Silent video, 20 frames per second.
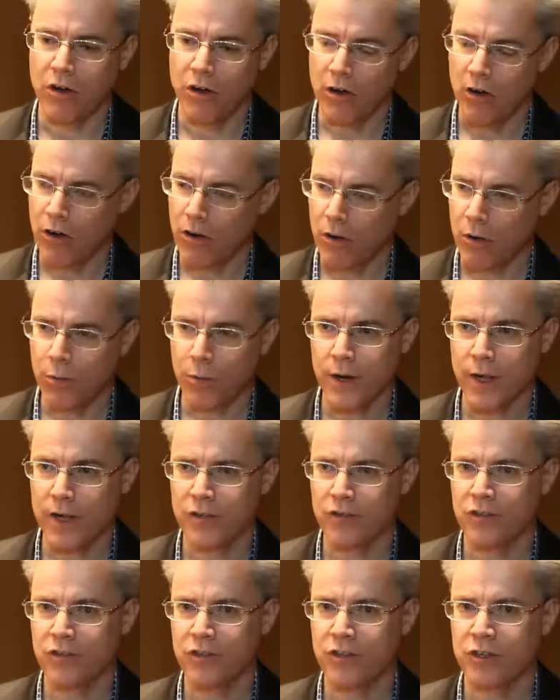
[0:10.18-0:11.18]

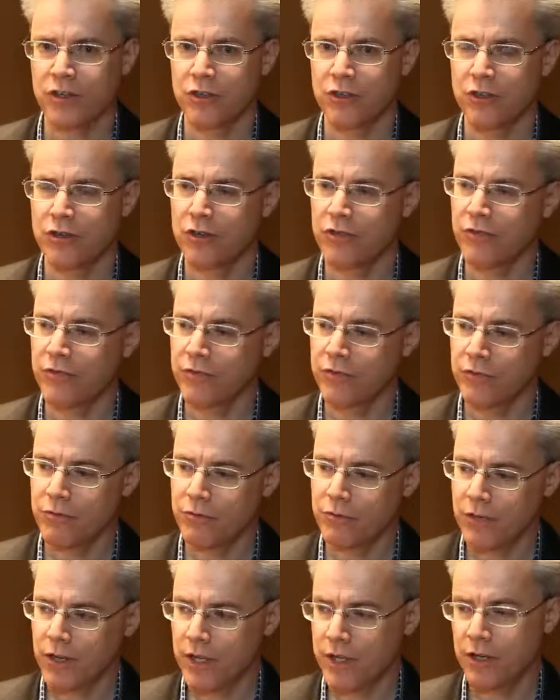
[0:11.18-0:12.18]
always this
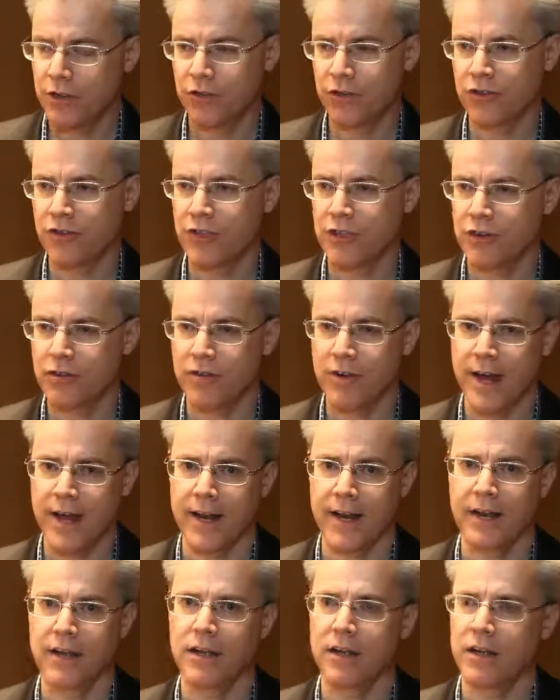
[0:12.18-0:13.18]

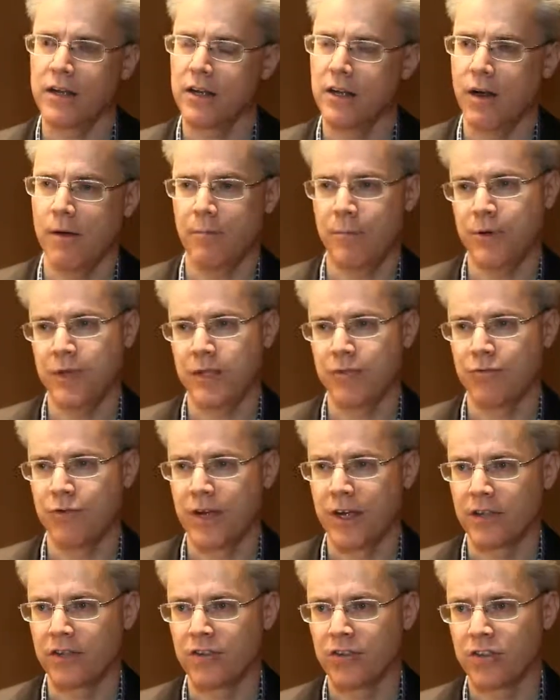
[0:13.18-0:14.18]
idiosyncratic company
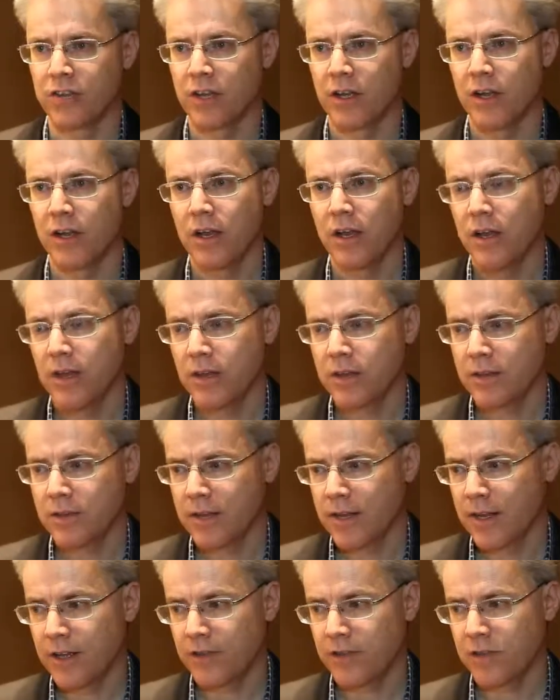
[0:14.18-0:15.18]
risk
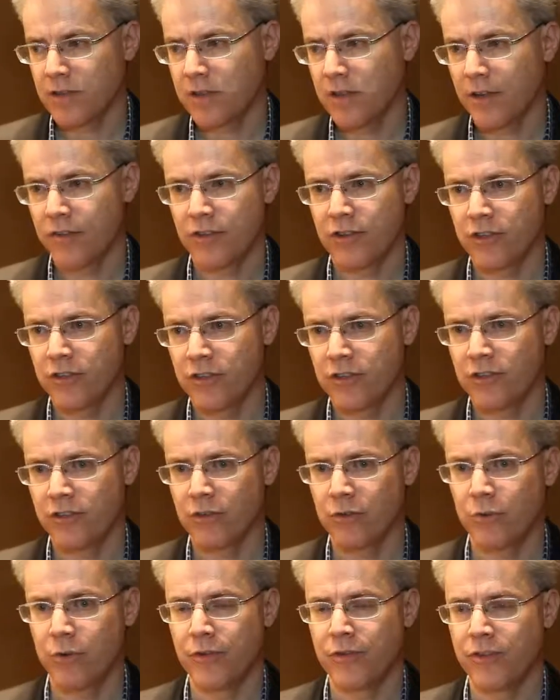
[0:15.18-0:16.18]
that has nothing to
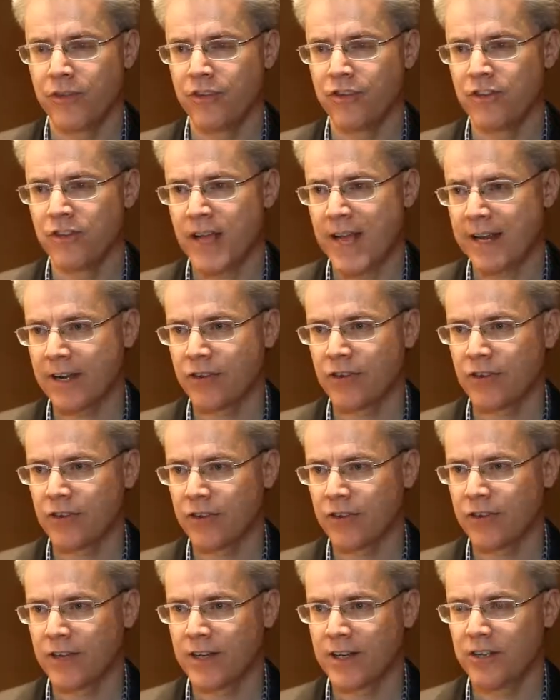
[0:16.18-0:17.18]
do with the
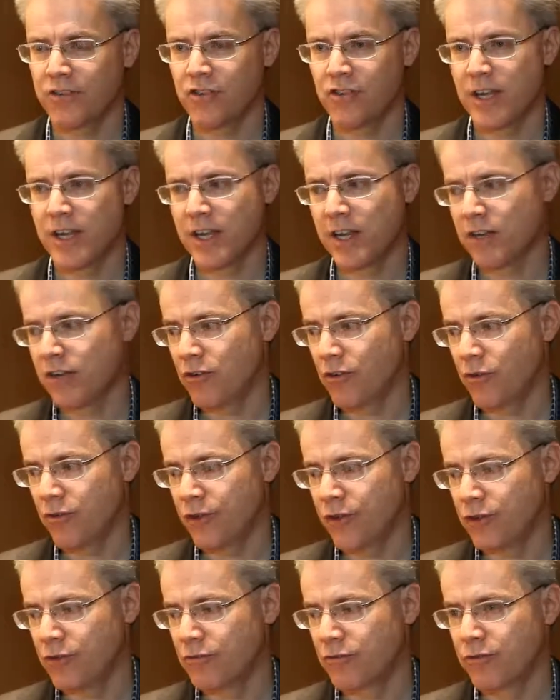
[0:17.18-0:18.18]
sector that it's in or
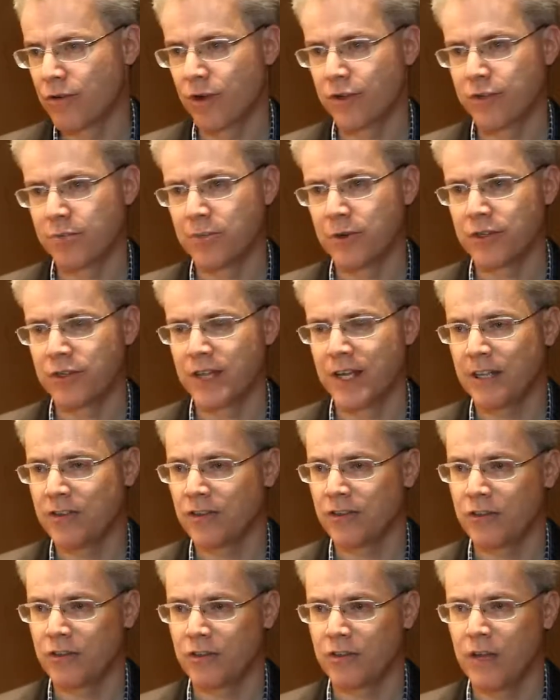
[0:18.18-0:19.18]
the growth
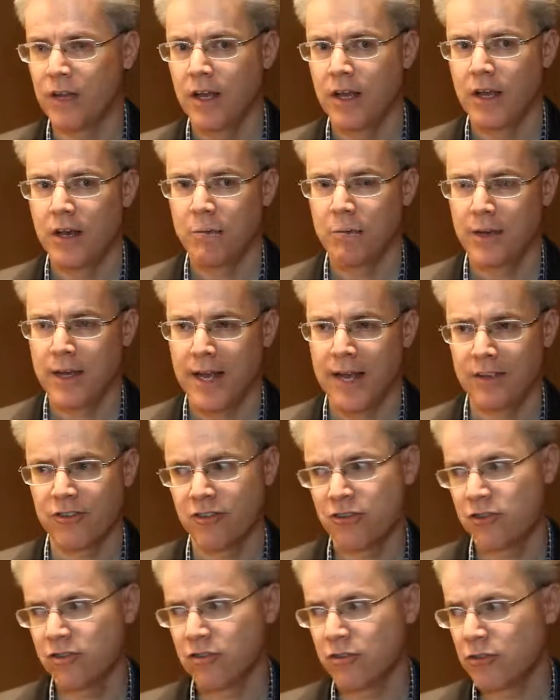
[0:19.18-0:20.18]
potential, but
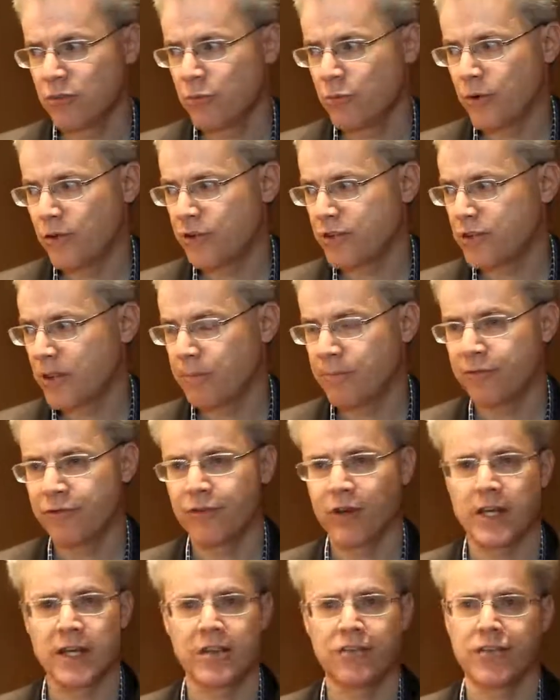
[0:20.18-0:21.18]
has to do with some
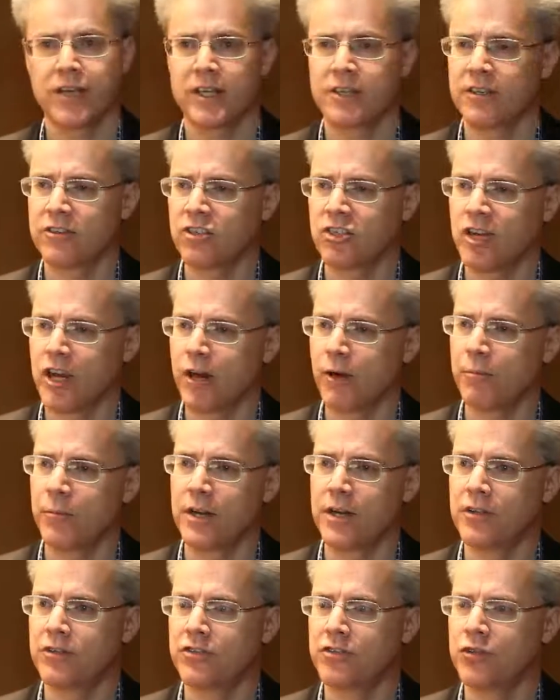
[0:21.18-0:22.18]
funny thing the
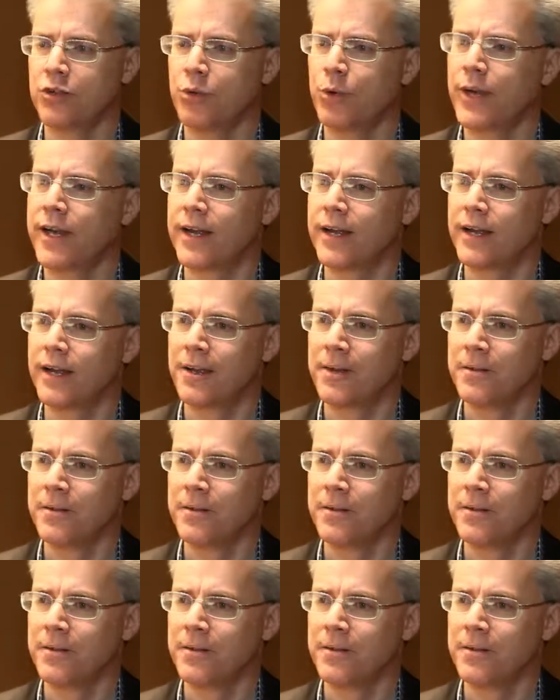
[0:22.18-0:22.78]
chairman is doing